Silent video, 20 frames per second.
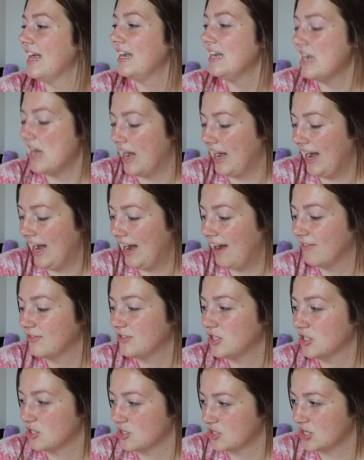not have
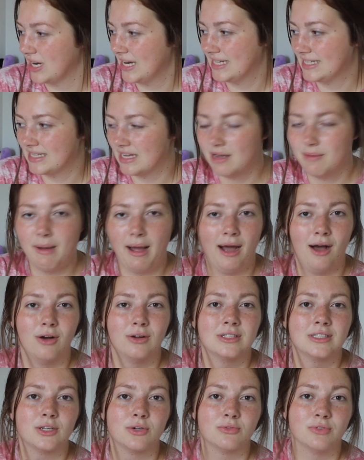to stress
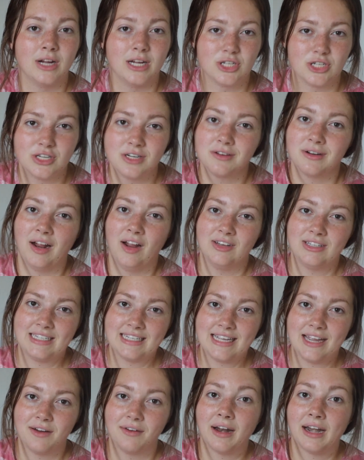about rushing around to
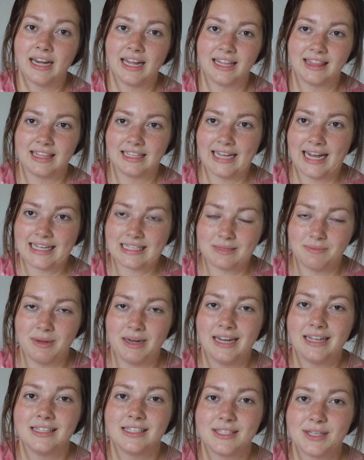get ready at the last minute.